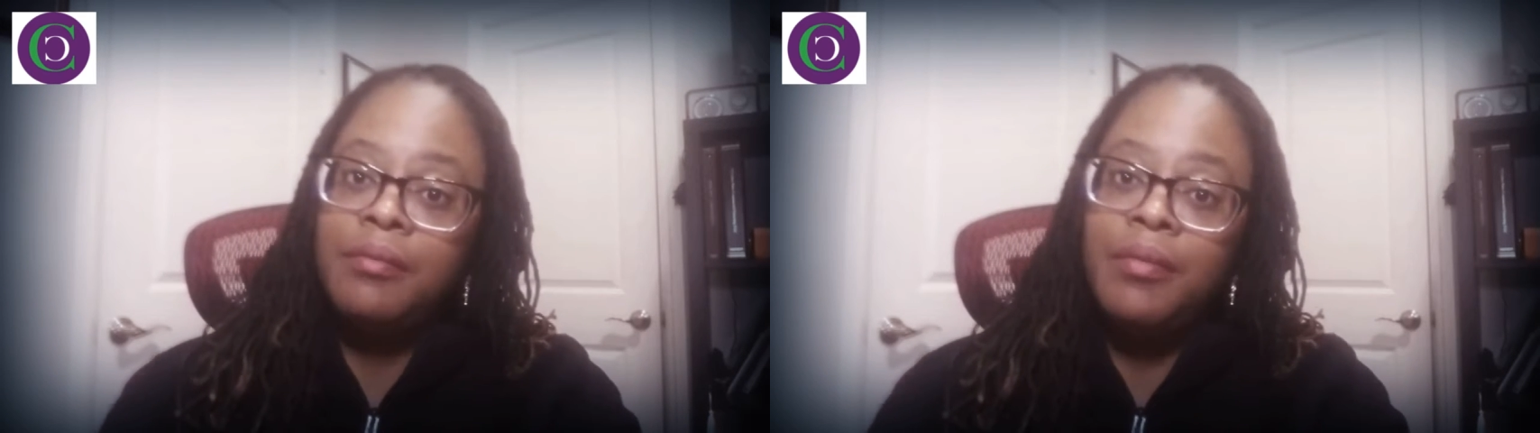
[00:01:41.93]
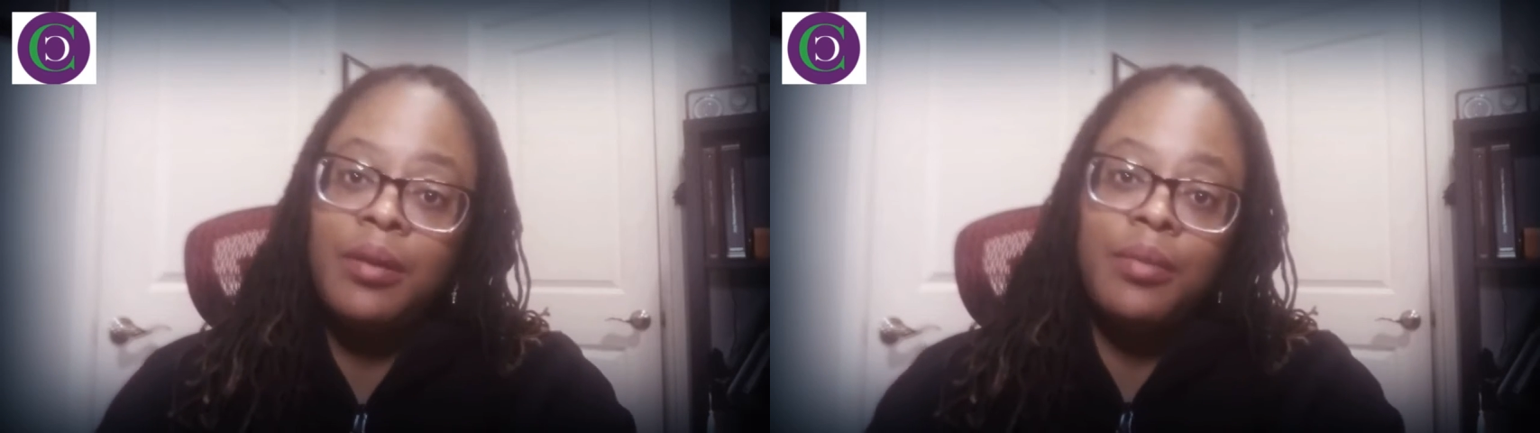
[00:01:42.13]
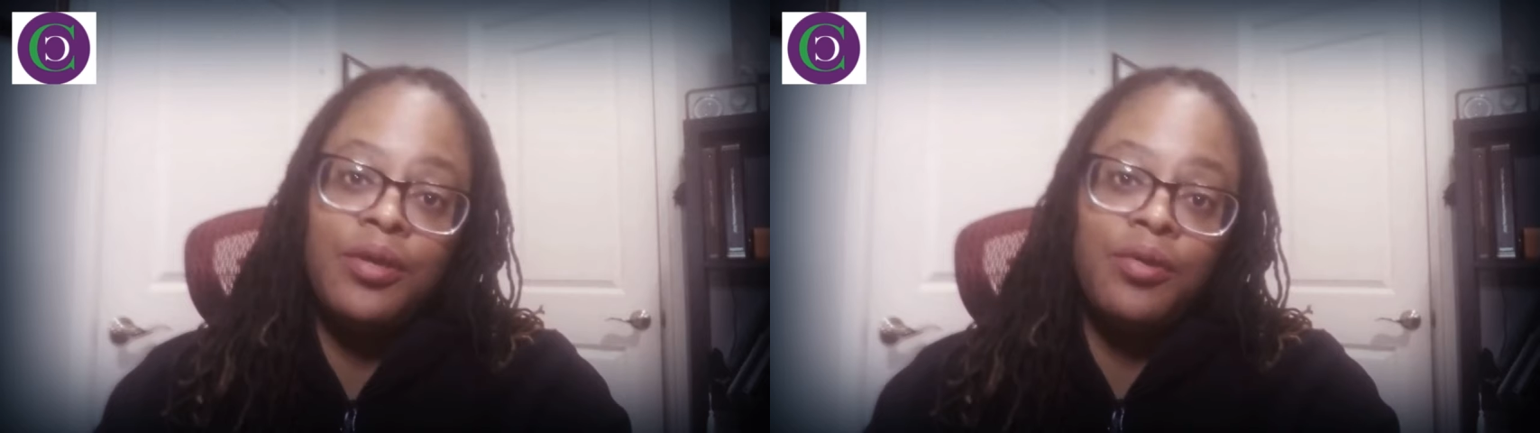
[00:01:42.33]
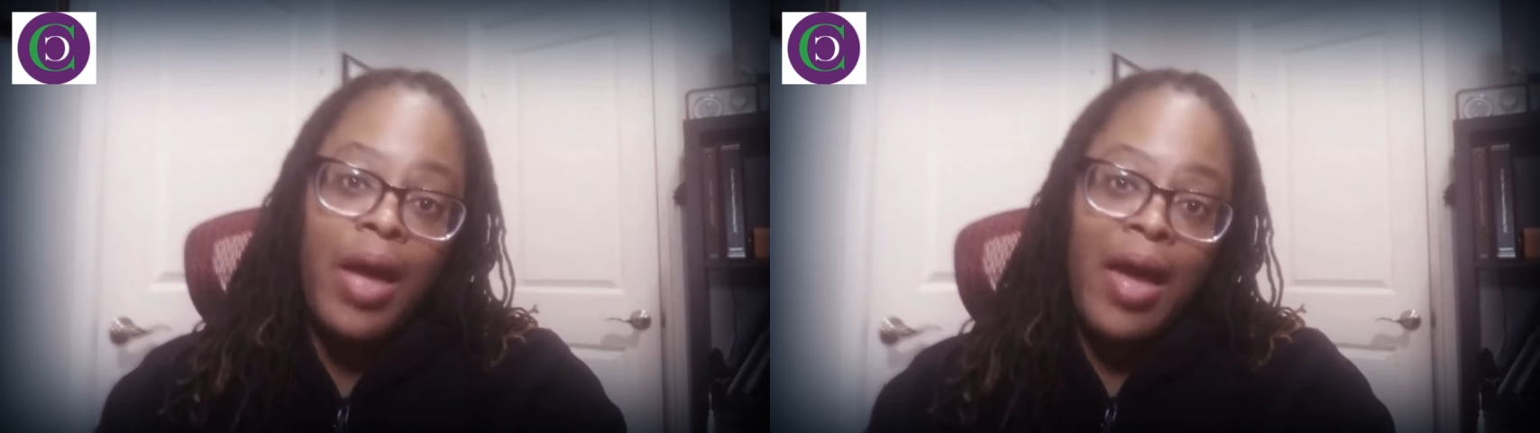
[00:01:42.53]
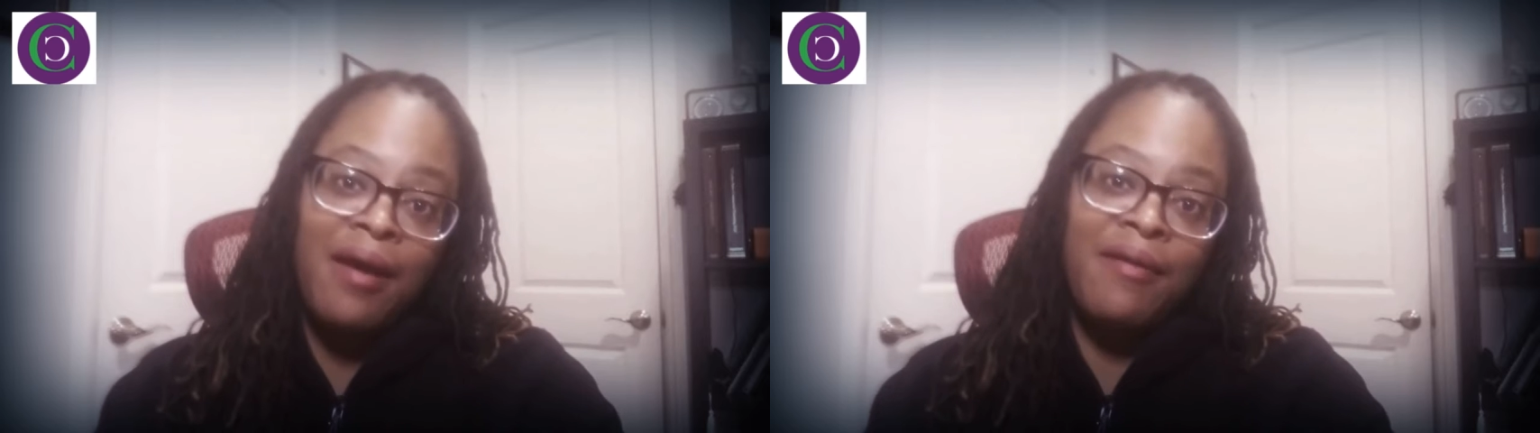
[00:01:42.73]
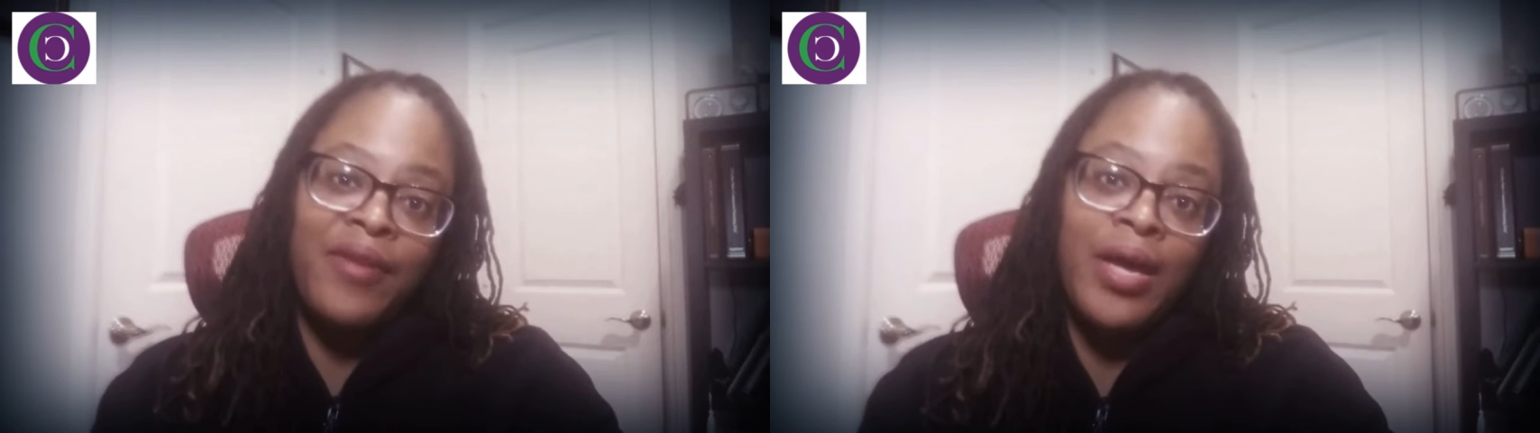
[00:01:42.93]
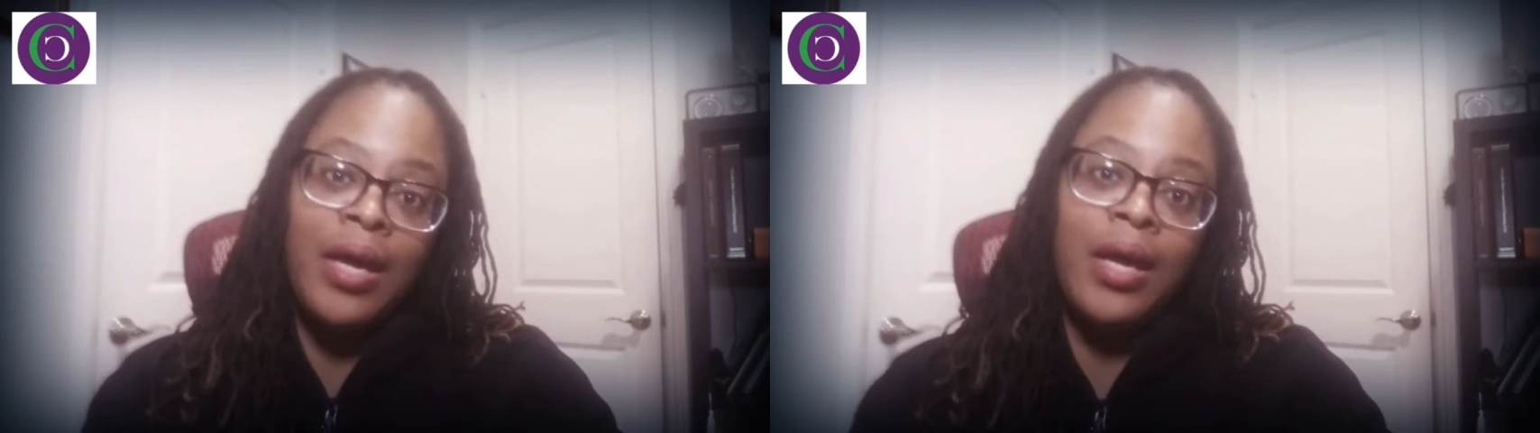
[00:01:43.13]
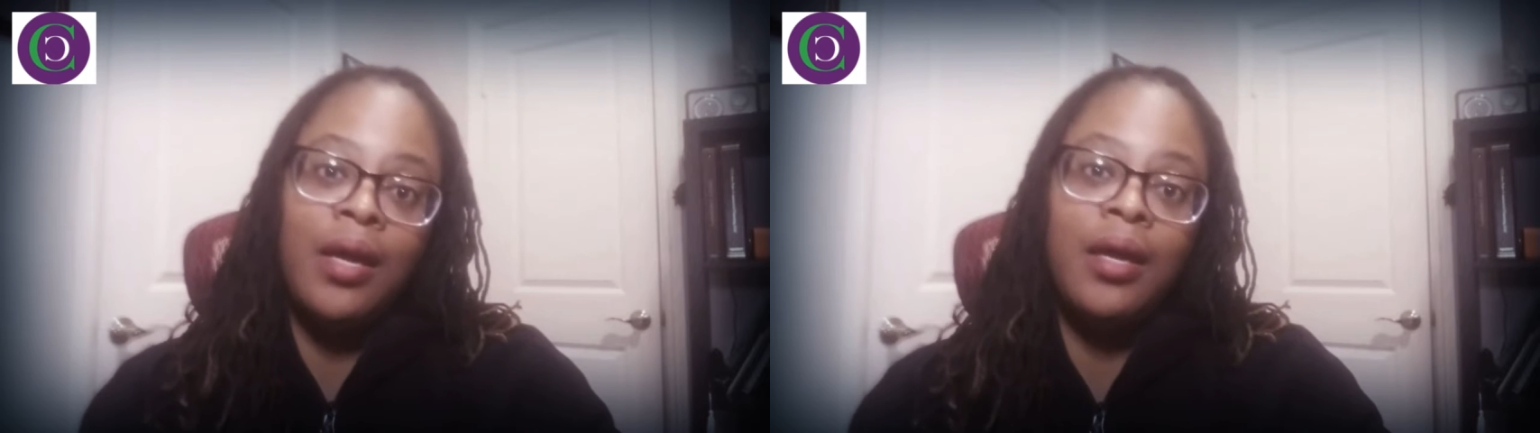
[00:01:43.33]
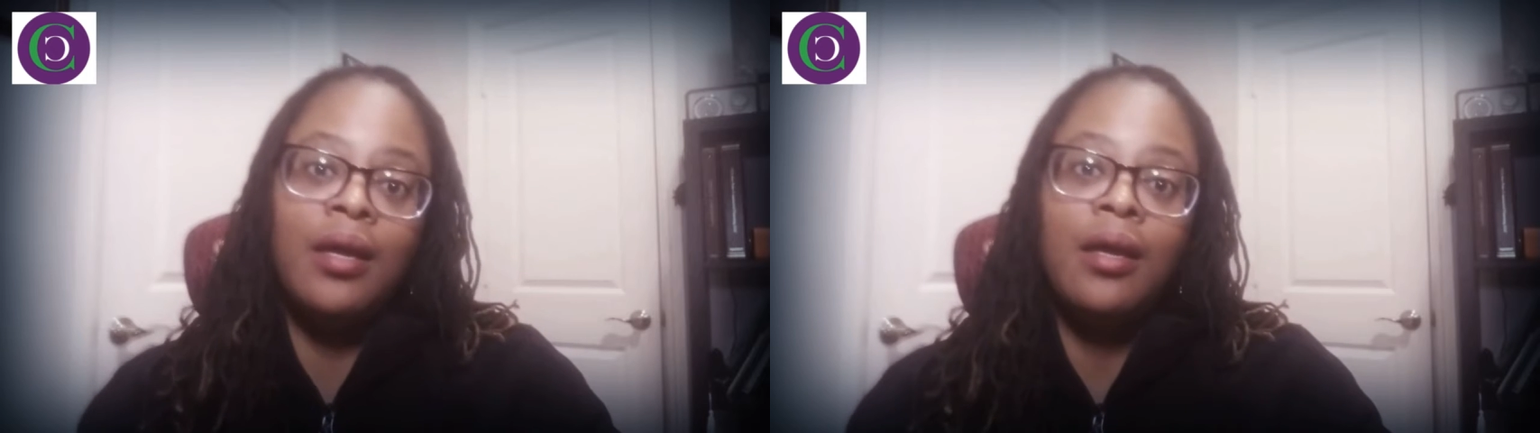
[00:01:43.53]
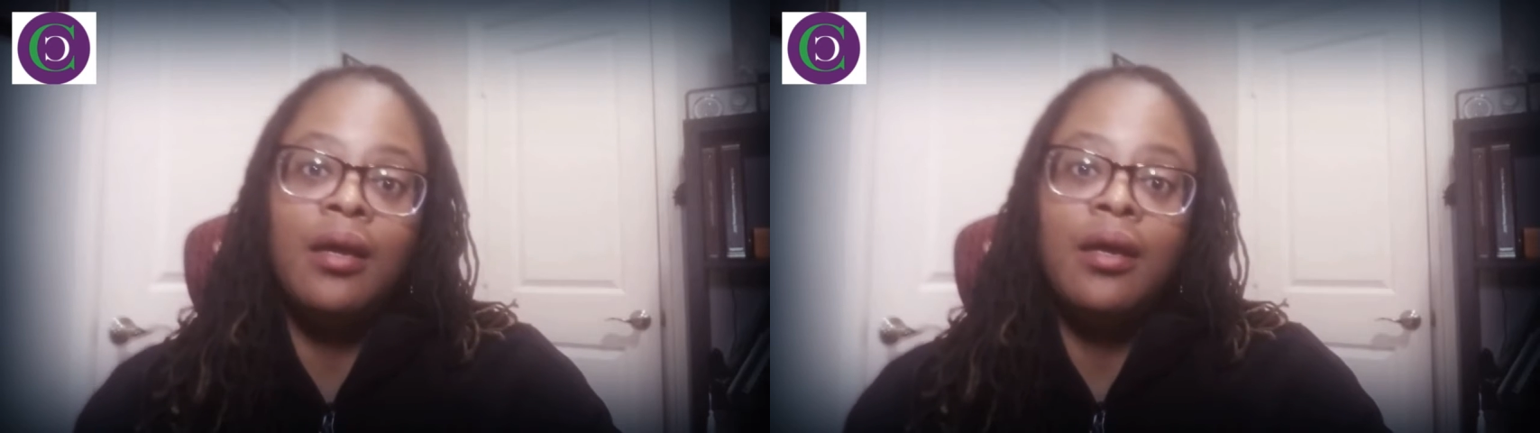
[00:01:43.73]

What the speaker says: Maybe you have a